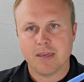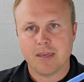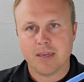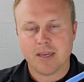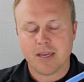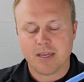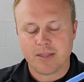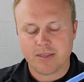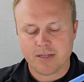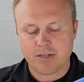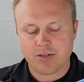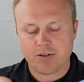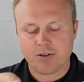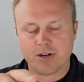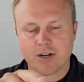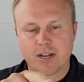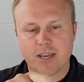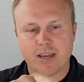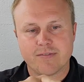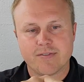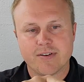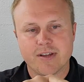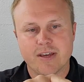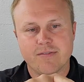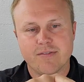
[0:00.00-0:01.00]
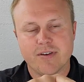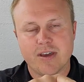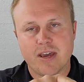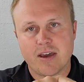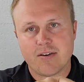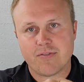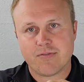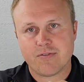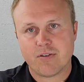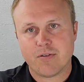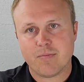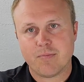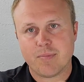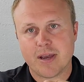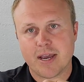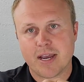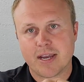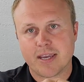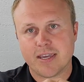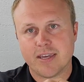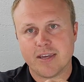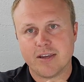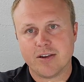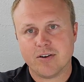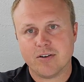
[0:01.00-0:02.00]
and then you're going to have effort back
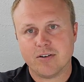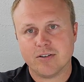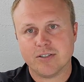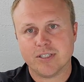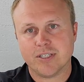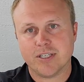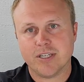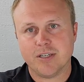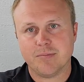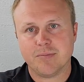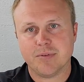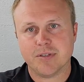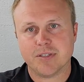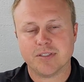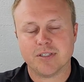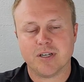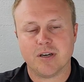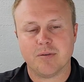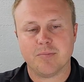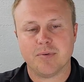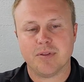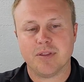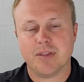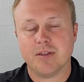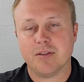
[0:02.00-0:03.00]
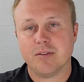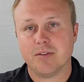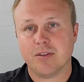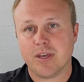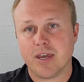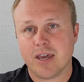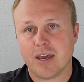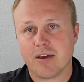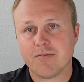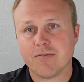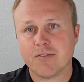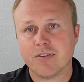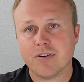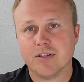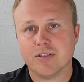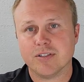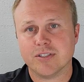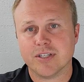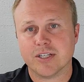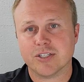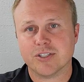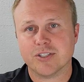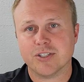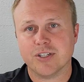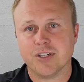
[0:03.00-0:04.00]
here to keep this up. And the effort is
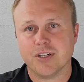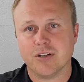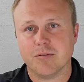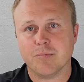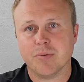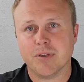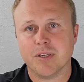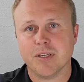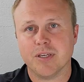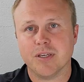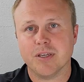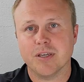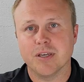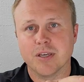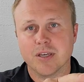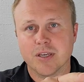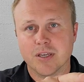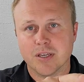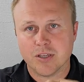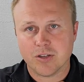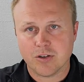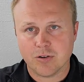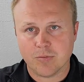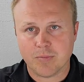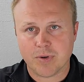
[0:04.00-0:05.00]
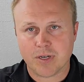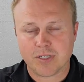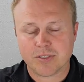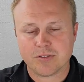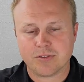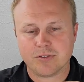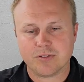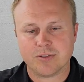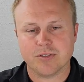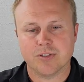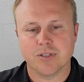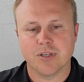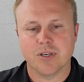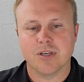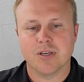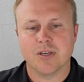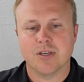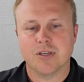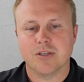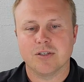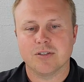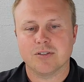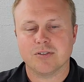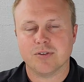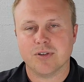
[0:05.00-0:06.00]
actually going to be your muscles.
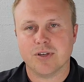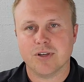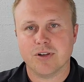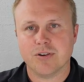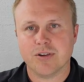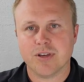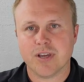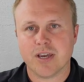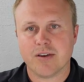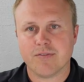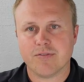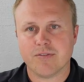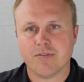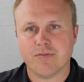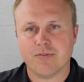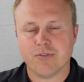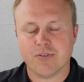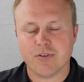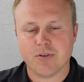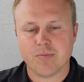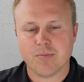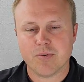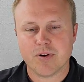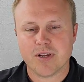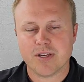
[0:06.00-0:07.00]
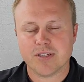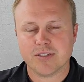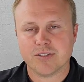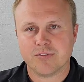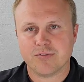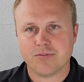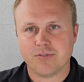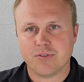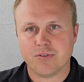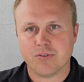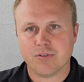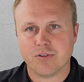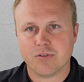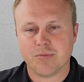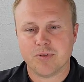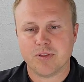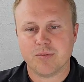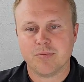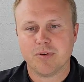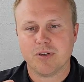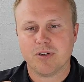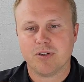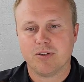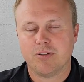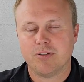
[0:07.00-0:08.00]
So here you have the vertebrae, the fulcrum in the
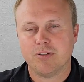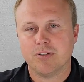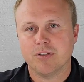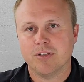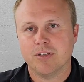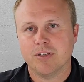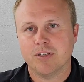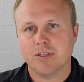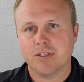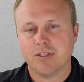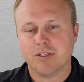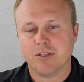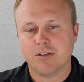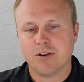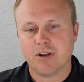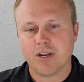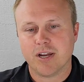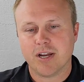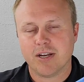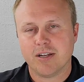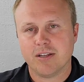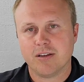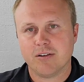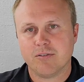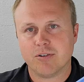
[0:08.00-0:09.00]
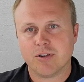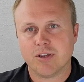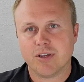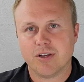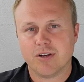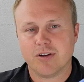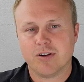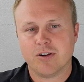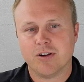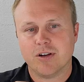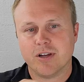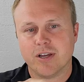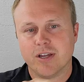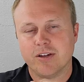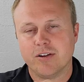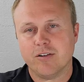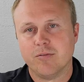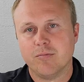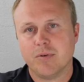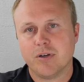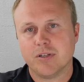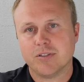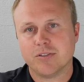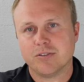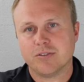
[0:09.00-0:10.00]
middle, your head out here, and your
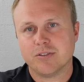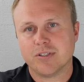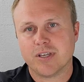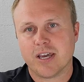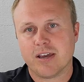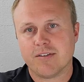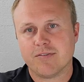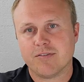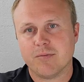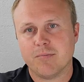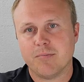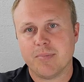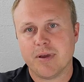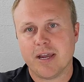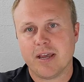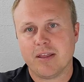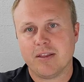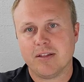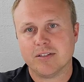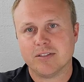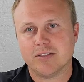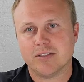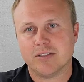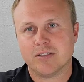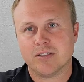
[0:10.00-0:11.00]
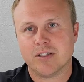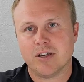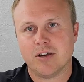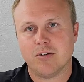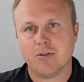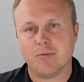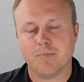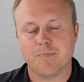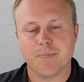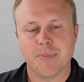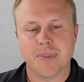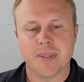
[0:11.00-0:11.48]
muscles have to balance this out.